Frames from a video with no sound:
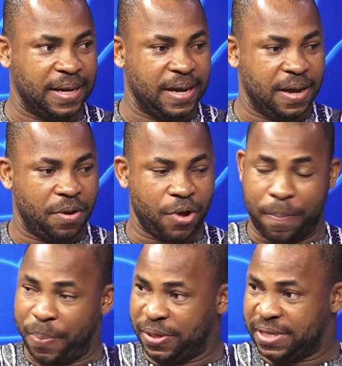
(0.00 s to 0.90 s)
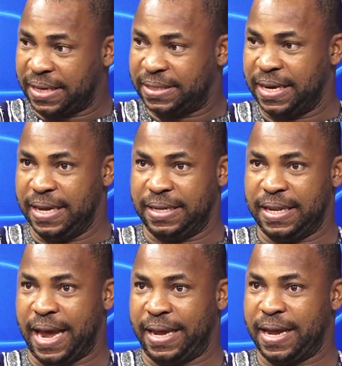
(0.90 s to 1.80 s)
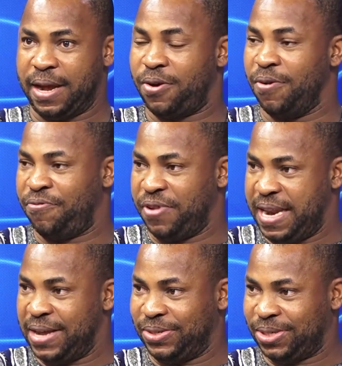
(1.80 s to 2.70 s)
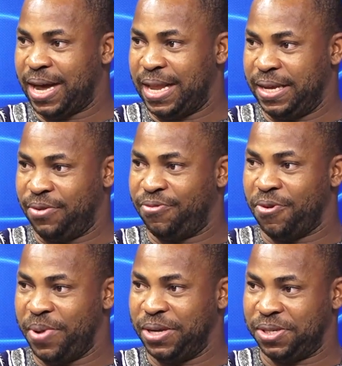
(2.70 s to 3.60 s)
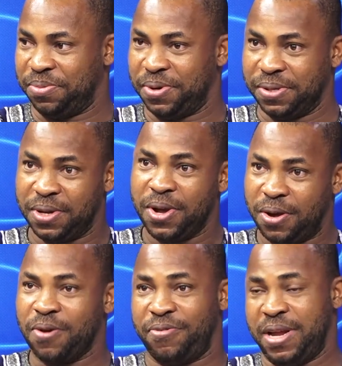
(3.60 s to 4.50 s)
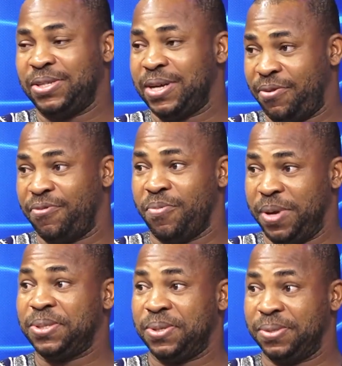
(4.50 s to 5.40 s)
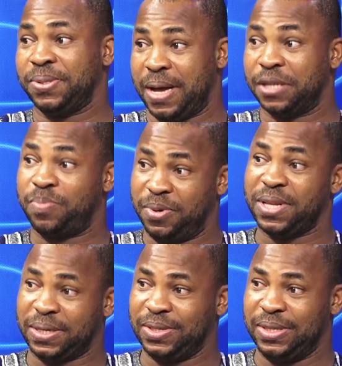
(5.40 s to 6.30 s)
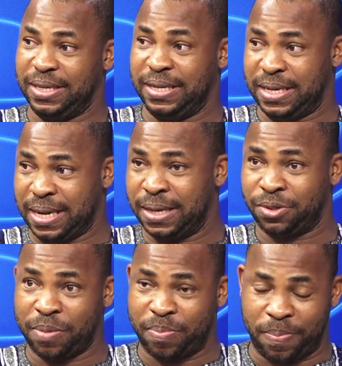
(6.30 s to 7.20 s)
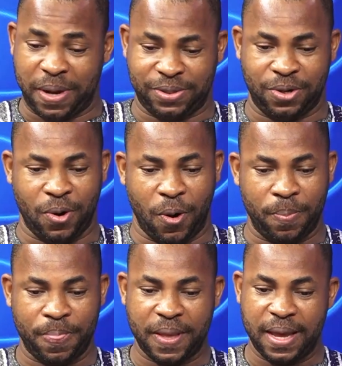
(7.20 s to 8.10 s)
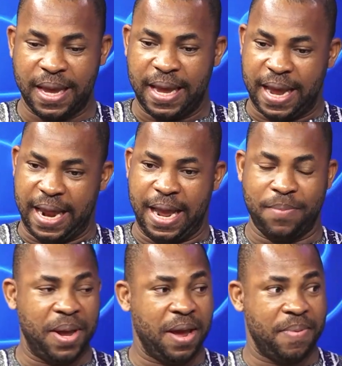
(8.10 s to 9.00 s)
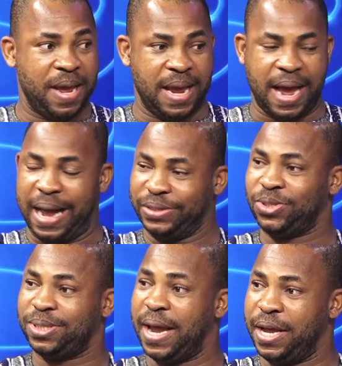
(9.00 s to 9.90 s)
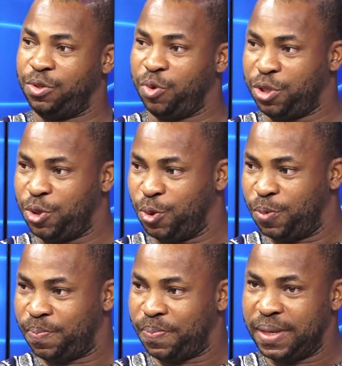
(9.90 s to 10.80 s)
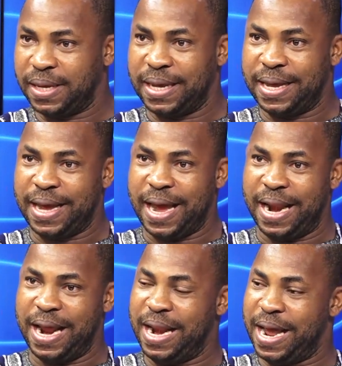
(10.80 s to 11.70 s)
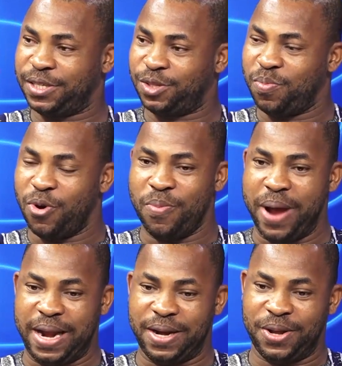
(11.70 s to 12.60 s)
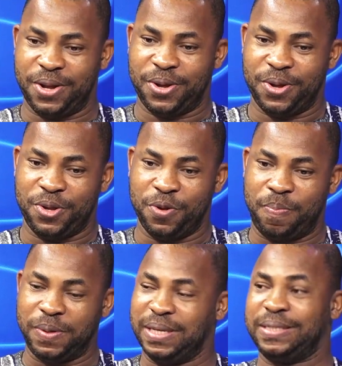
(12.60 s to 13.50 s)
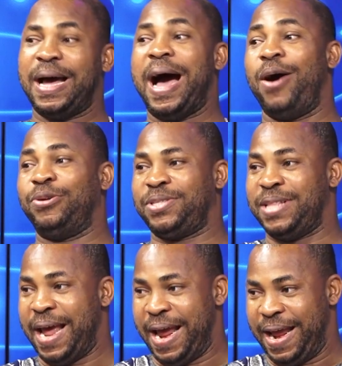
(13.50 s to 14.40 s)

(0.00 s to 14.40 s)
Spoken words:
you are protecting it like a confidential information, because confidential information also has protection in intellectual property law. And then maybe I share it with you. And the next moment, you put it out there,